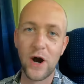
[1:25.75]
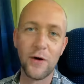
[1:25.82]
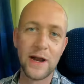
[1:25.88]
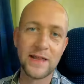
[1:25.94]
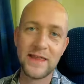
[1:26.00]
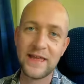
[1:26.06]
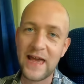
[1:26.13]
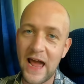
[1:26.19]

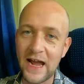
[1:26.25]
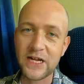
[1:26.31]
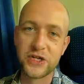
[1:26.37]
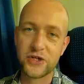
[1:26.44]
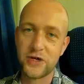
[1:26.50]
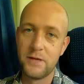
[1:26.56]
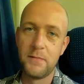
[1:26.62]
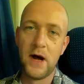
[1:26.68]
going the
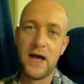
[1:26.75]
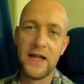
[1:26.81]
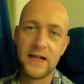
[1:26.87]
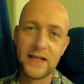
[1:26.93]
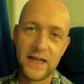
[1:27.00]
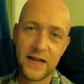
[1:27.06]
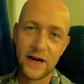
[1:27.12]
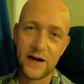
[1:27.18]
extra
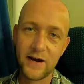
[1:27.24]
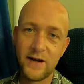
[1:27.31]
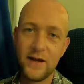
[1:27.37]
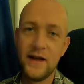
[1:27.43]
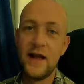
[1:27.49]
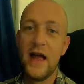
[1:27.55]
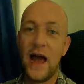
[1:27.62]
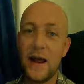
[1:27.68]
mile here
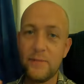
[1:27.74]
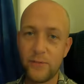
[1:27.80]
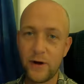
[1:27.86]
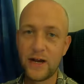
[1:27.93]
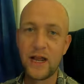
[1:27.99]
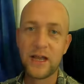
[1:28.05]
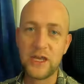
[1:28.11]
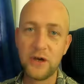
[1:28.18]
and
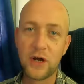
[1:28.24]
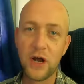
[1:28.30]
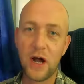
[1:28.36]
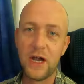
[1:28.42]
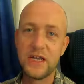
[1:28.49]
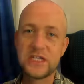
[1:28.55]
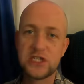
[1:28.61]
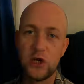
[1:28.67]
bringing you
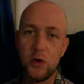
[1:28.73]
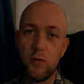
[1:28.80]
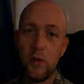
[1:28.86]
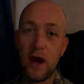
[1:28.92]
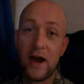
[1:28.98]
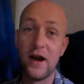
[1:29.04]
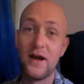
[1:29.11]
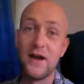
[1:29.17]
guys
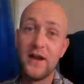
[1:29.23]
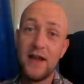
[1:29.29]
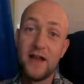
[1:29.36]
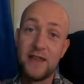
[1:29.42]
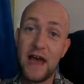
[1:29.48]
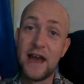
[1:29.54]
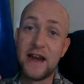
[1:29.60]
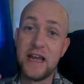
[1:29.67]
somewhere
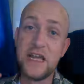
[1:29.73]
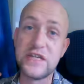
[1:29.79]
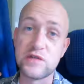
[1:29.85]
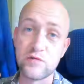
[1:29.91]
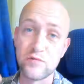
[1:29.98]
that is